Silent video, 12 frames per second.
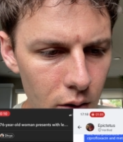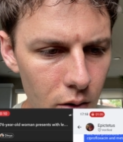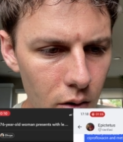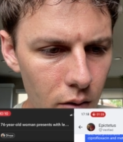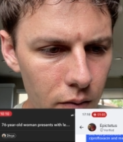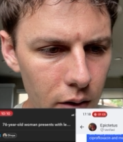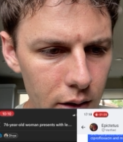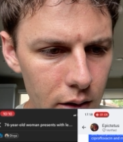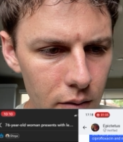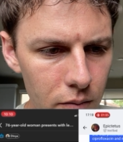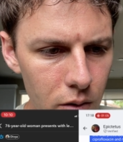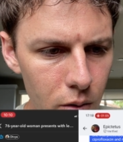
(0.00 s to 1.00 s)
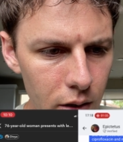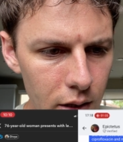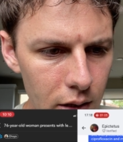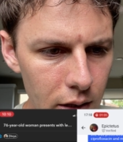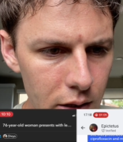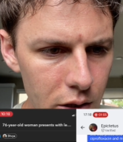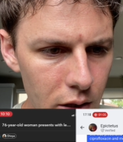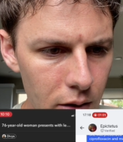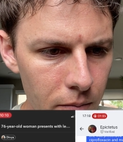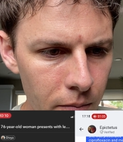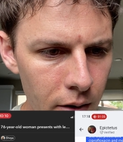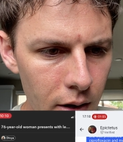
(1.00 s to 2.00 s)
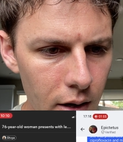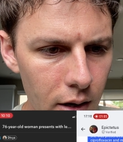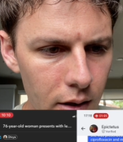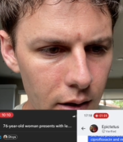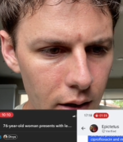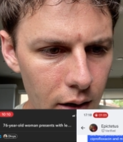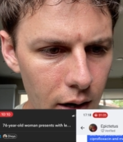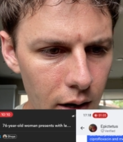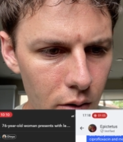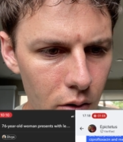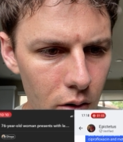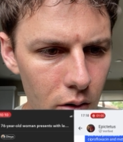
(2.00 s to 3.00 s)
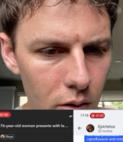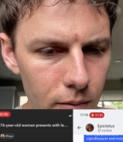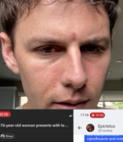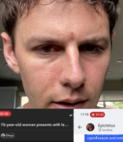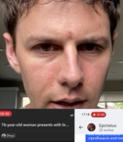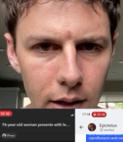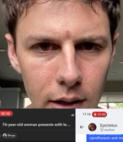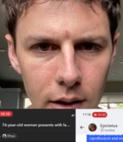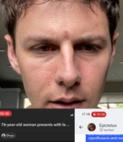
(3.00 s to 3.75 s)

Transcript: or inflected fluid collection, and then alcohol-related